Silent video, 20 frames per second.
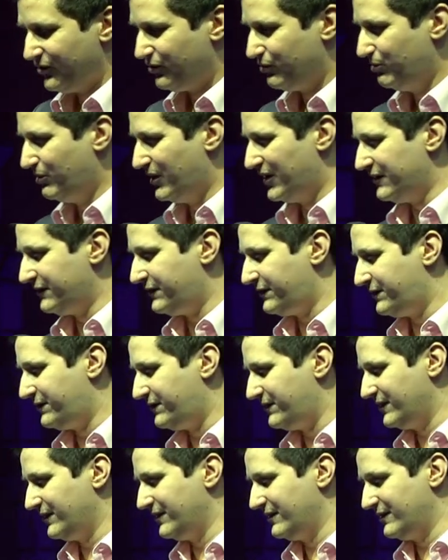to, have,
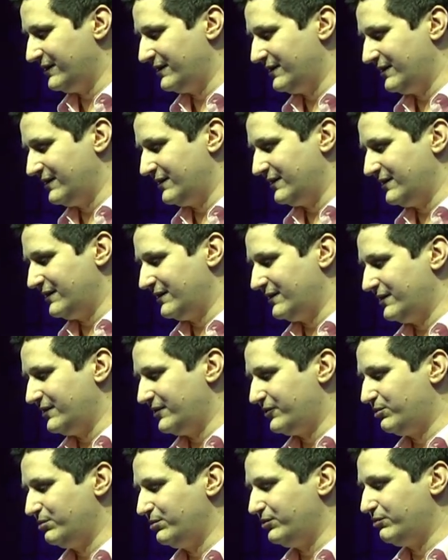
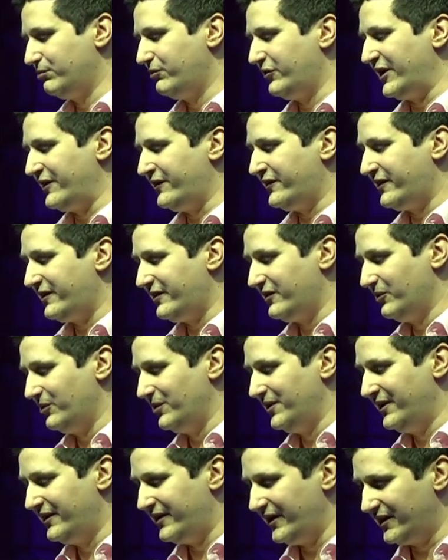uh, to, to test
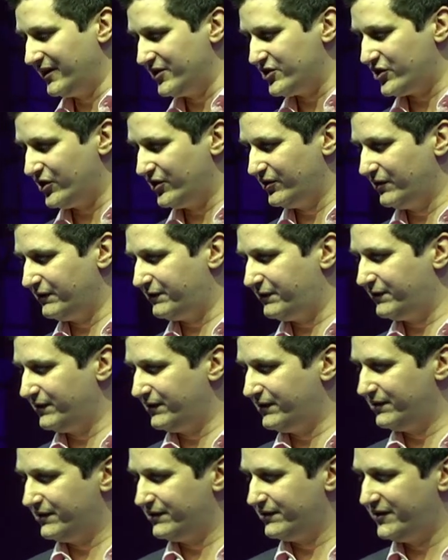the integration of
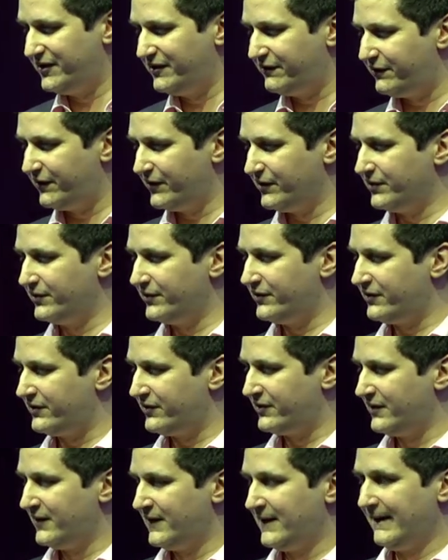uh,
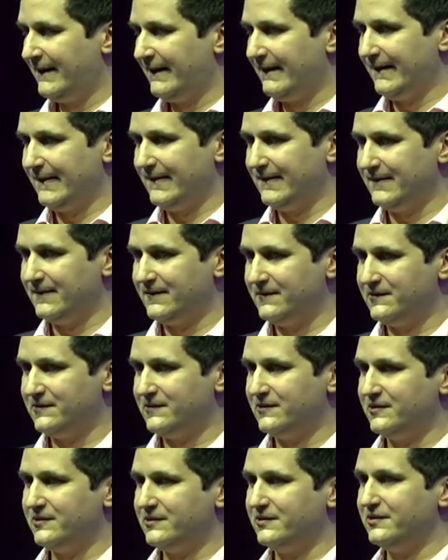different
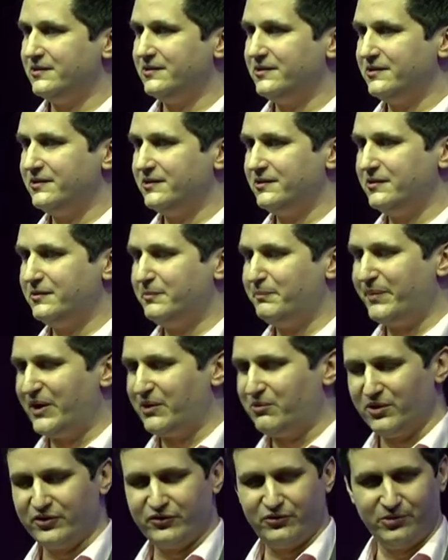uh,
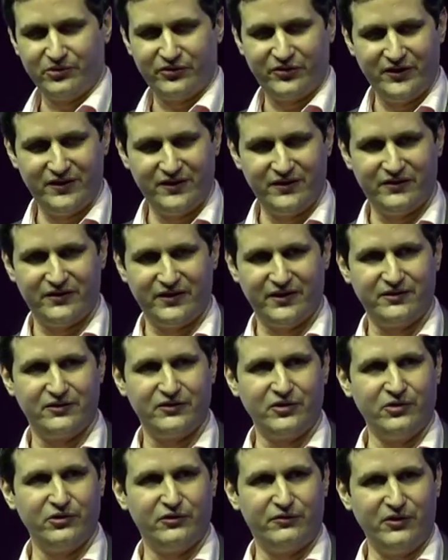power sources
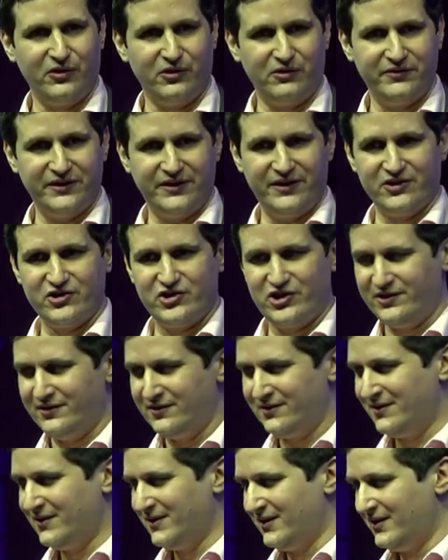and transfer of energy.